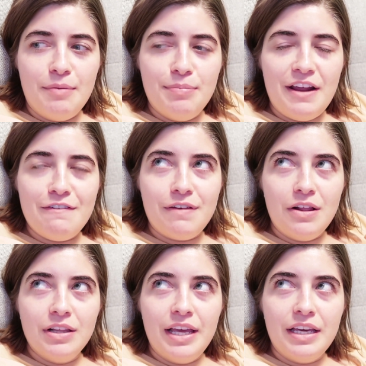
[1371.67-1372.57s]
But I
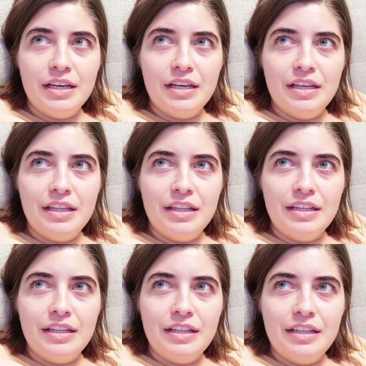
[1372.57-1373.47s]
felt like
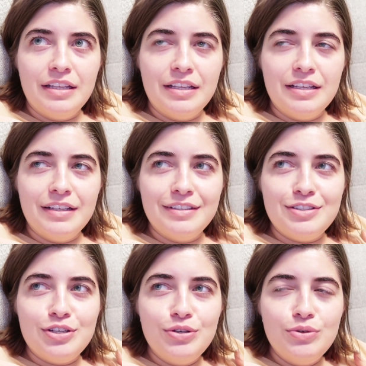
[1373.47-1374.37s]

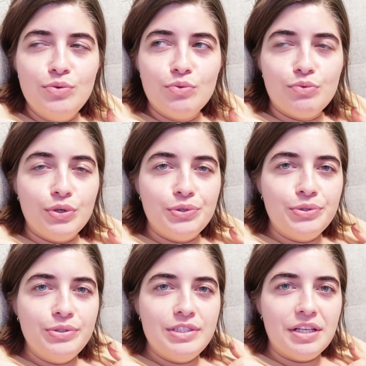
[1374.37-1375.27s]
too
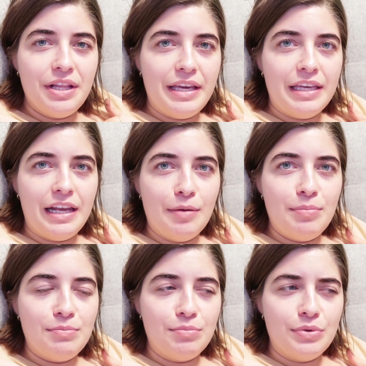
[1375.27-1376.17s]
rude to like get
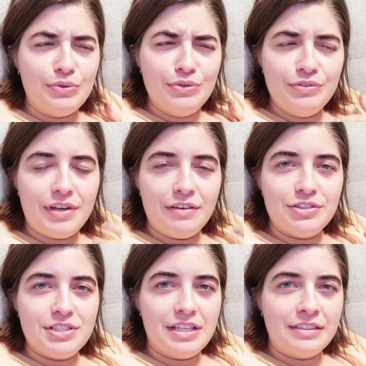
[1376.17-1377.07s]
up and move
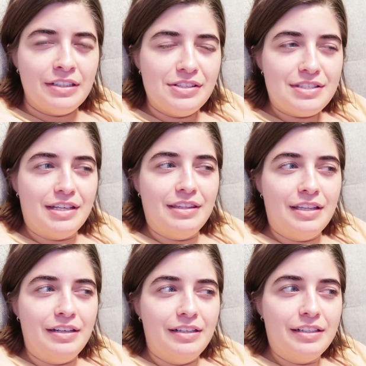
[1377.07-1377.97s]
after he sat down, because like
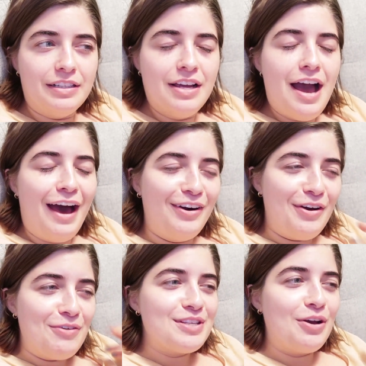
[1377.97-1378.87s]
then click, I don't
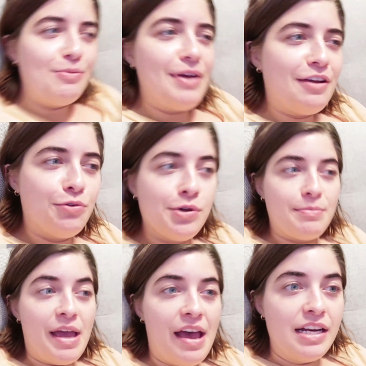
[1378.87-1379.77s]
know, I was like going back and forth
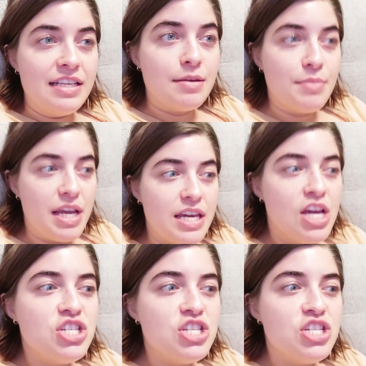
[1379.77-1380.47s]
in my head, because I'm like,